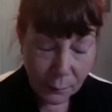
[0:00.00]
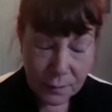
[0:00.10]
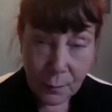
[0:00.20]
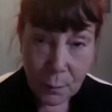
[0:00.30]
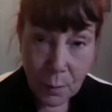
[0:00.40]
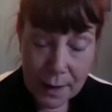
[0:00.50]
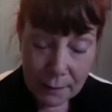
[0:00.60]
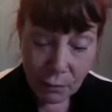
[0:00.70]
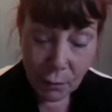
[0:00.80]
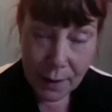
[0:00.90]
different way
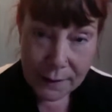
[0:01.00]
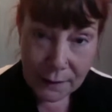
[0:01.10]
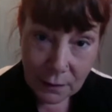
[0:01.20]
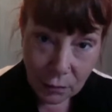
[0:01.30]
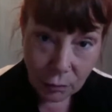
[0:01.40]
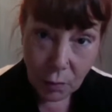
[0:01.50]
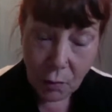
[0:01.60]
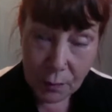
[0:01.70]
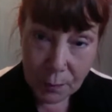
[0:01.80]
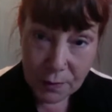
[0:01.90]
of trying to
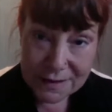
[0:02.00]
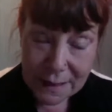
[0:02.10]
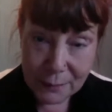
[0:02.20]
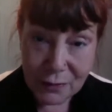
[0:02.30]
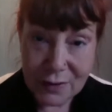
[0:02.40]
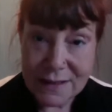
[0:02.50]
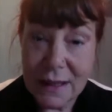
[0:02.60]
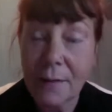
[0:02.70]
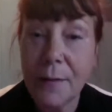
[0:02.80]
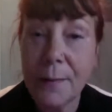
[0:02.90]
control the perceptions
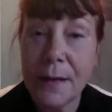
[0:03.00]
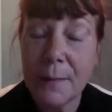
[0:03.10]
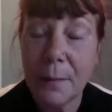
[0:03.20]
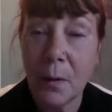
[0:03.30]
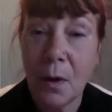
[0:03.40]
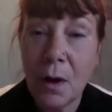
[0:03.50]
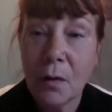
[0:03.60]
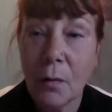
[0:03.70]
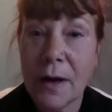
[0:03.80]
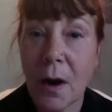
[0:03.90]
of the people
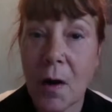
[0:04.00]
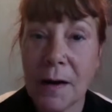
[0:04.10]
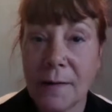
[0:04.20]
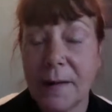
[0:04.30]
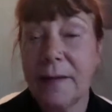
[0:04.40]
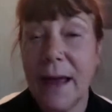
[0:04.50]
regarding this.